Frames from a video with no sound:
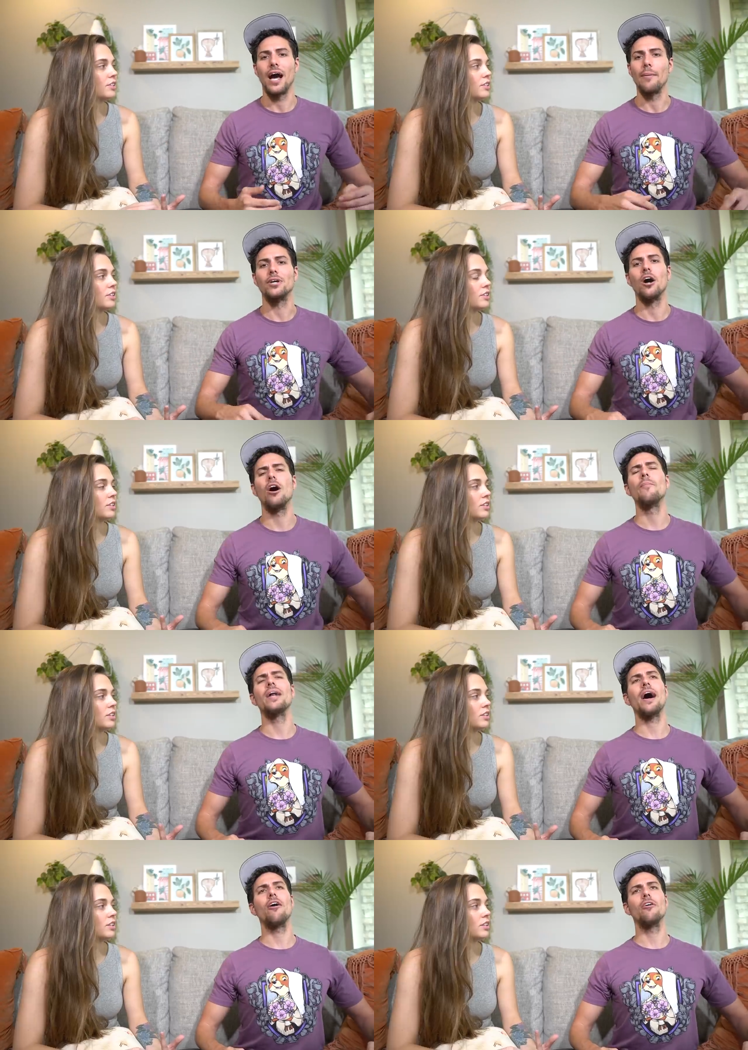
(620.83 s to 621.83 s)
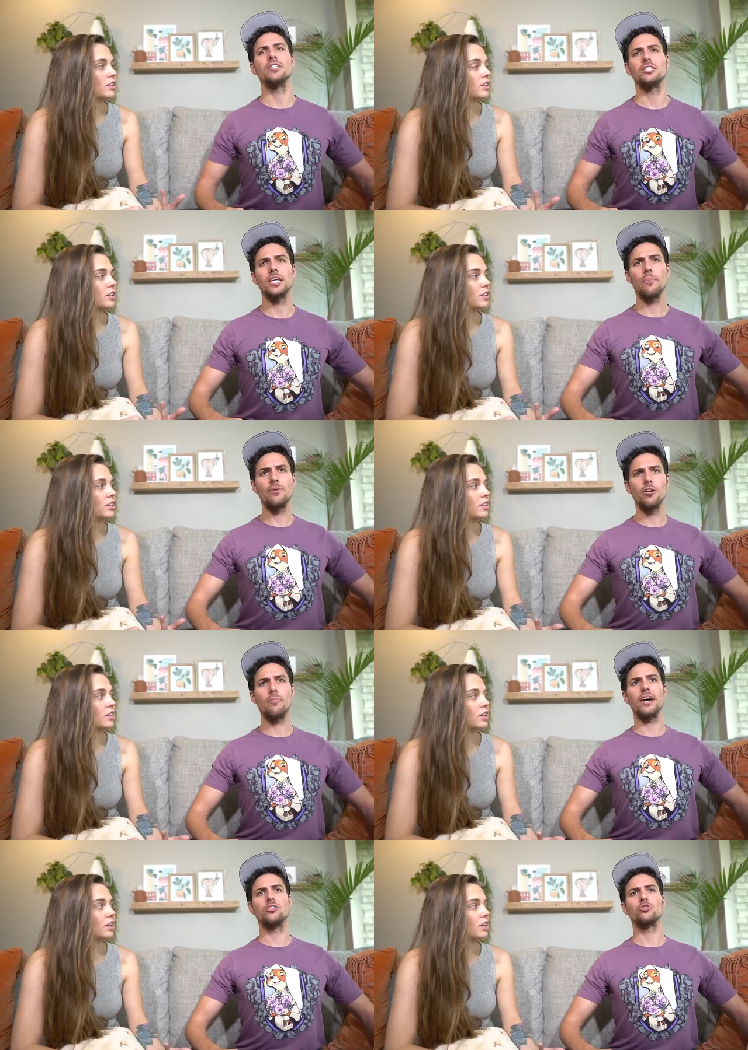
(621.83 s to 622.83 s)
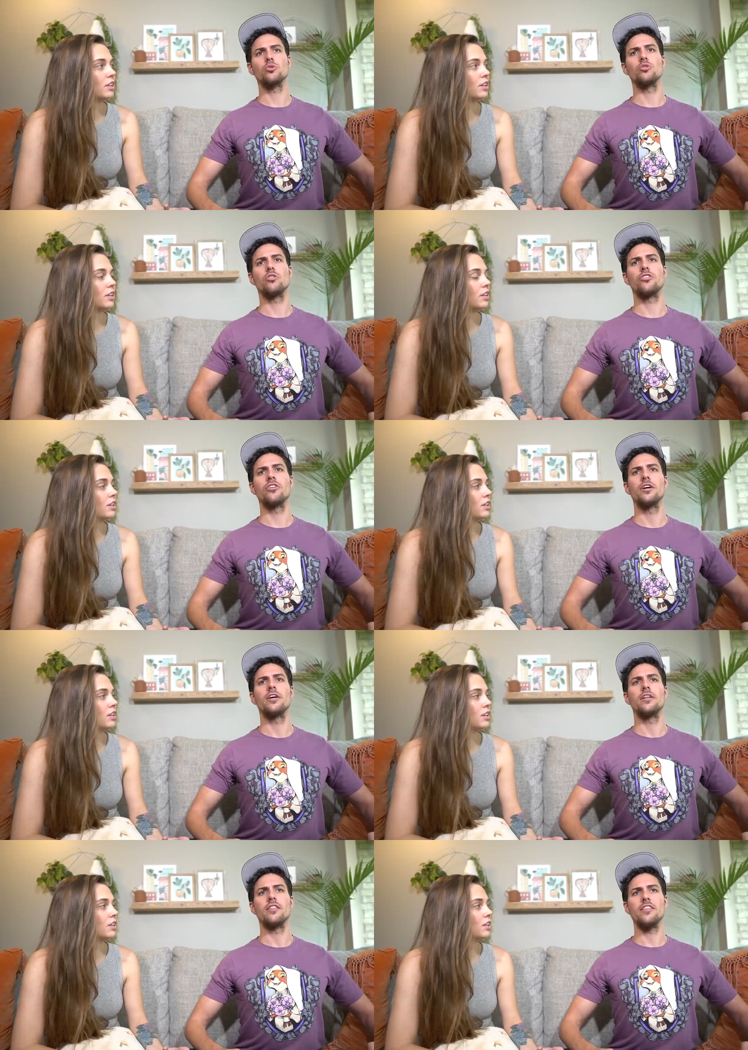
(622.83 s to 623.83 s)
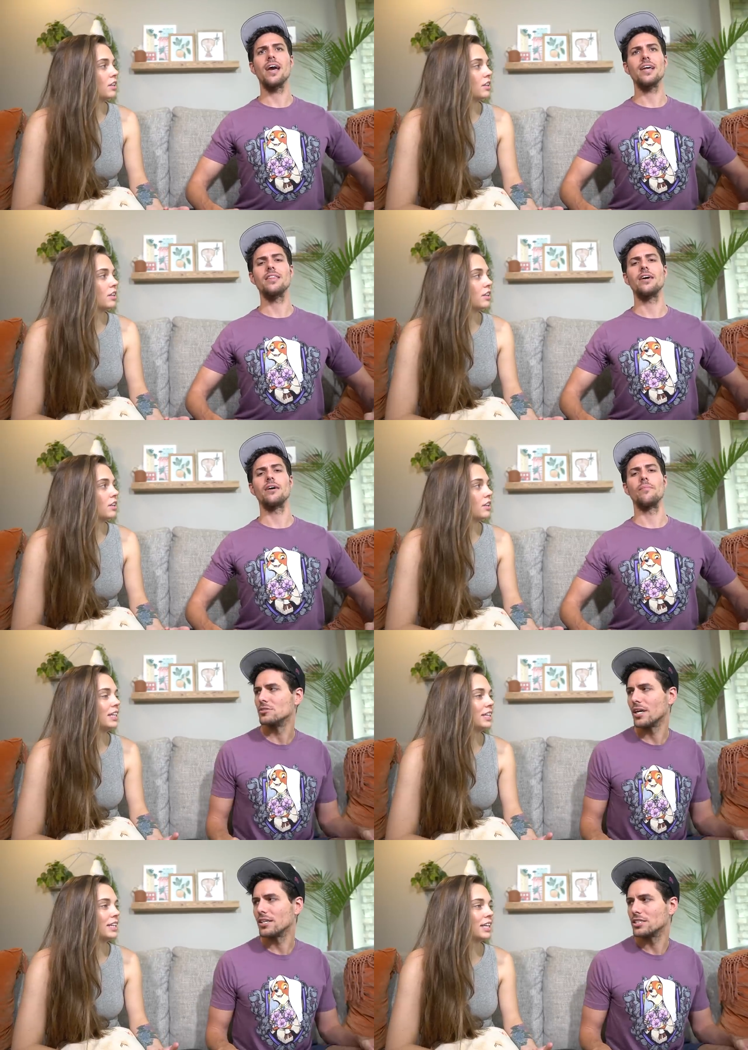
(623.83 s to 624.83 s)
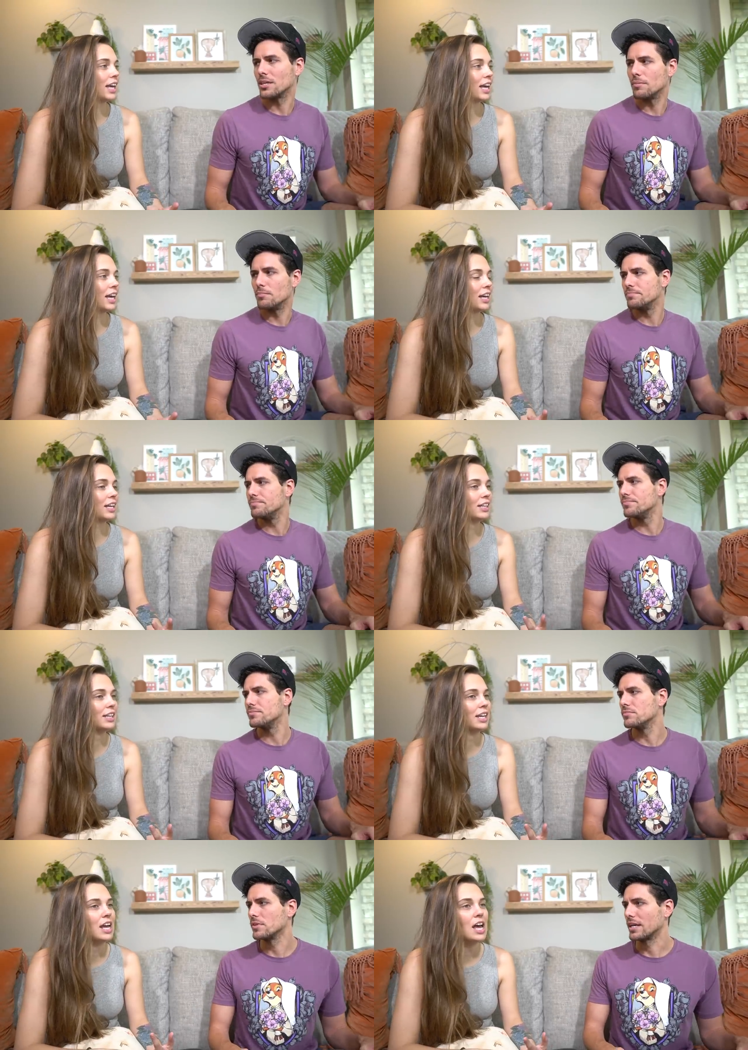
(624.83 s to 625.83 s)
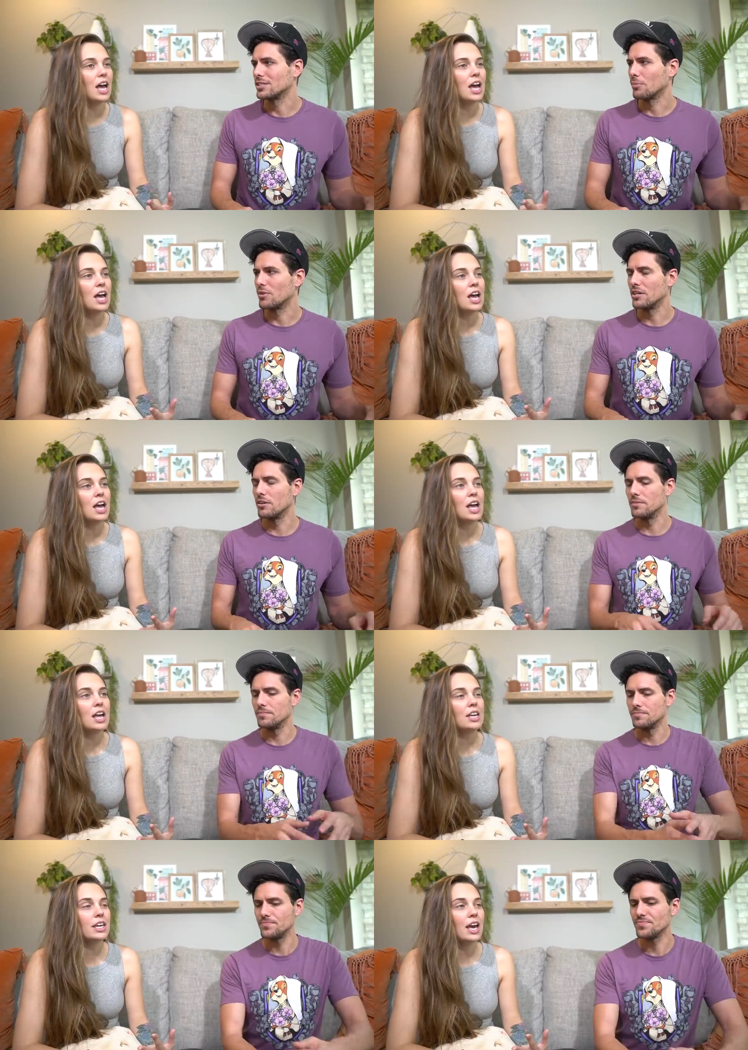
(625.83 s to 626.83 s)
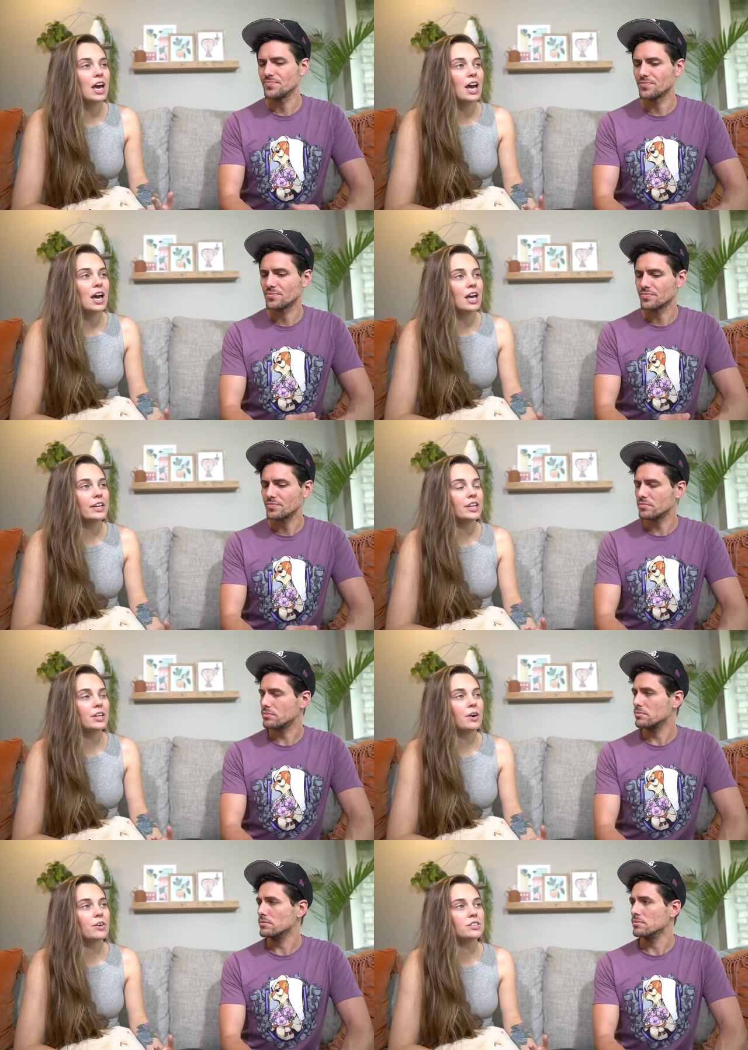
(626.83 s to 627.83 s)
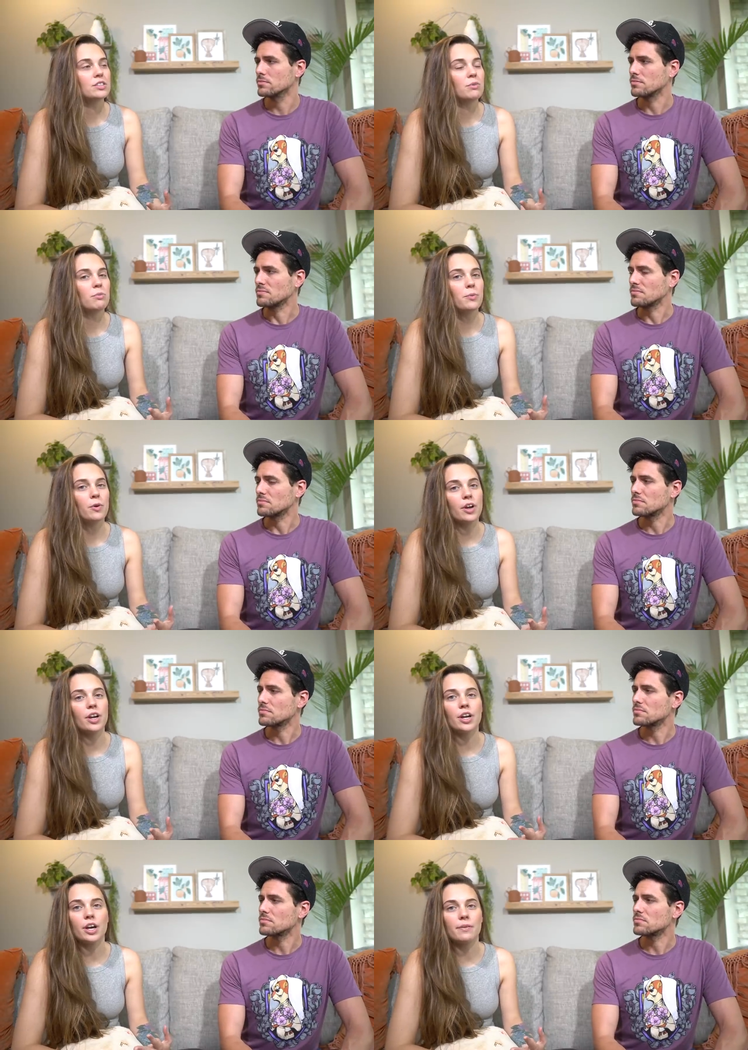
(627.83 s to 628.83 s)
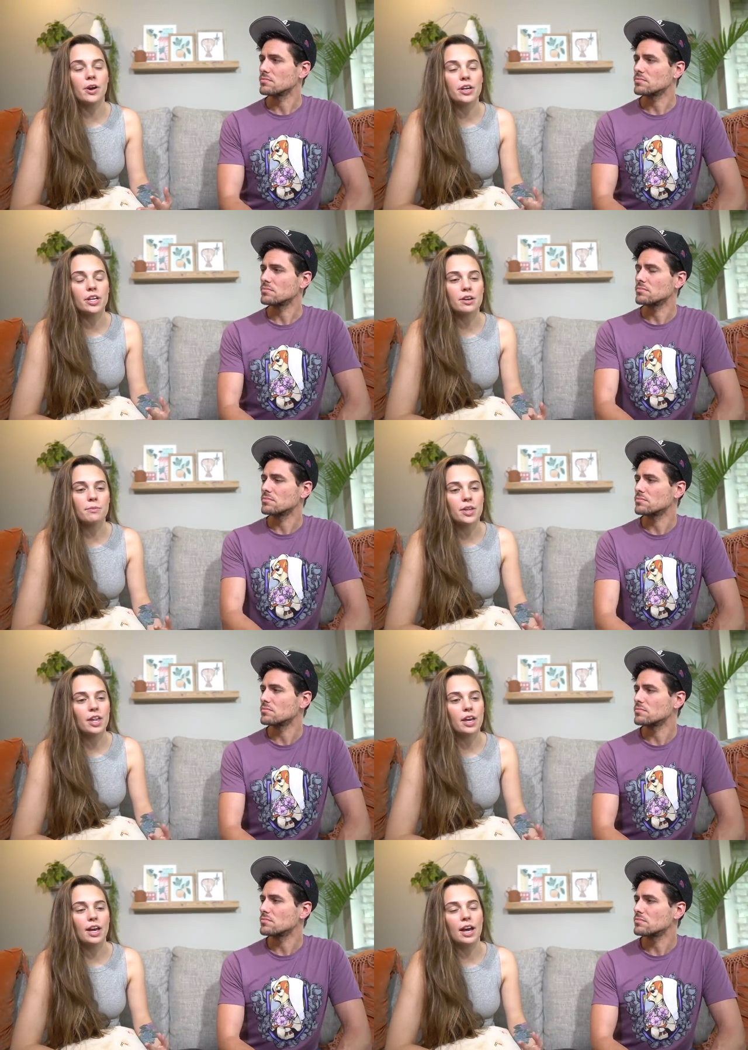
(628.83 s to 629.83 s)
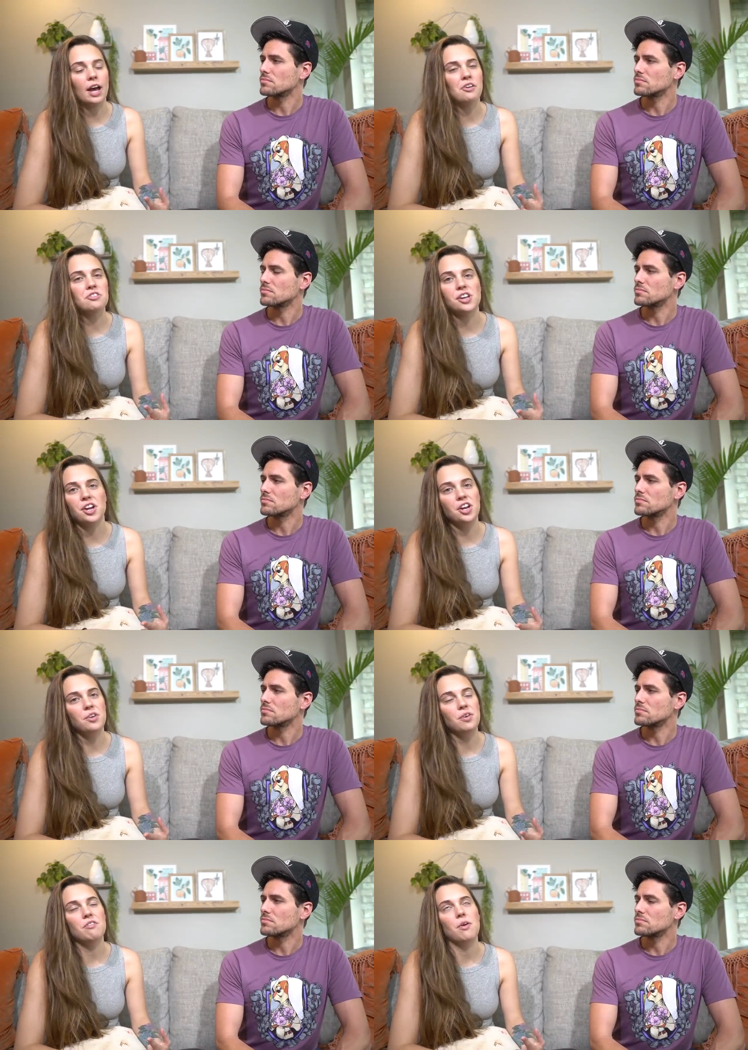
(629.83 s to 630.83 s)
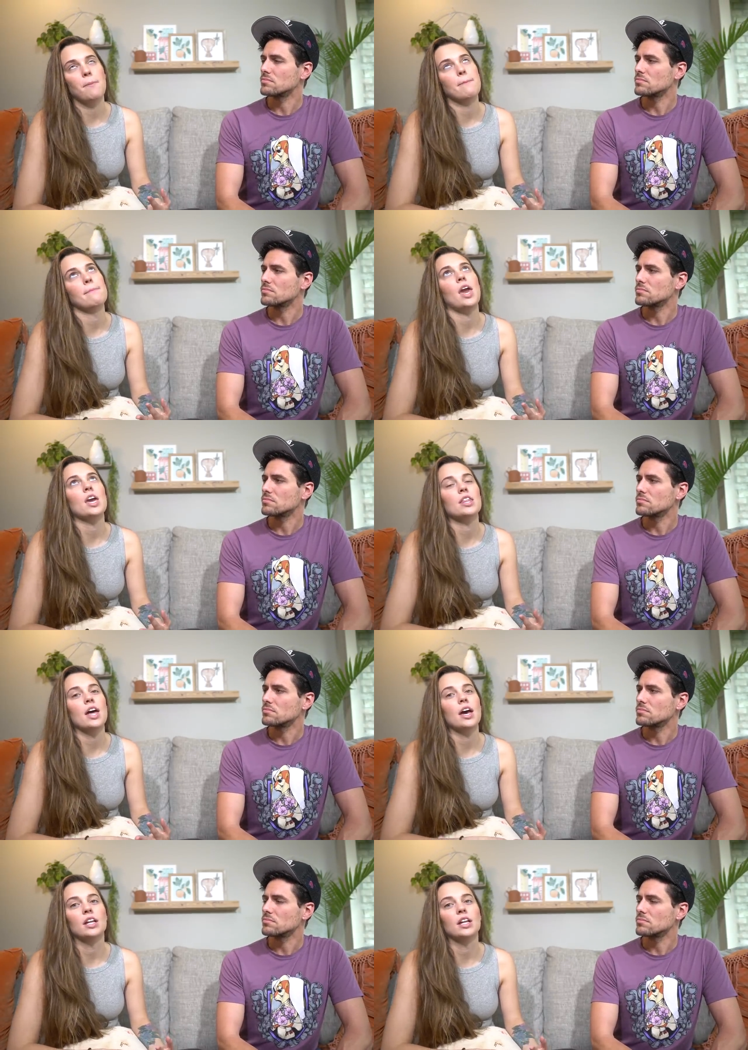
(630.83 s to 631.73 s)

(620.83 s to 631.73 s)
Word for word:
Speaker 1: I'm coming out and stepping into my truth. They, them. Does that yeah. seem like something here?
Speaker 2: Yeah, you know, and some people are going to come on here and be like, how dare you even make that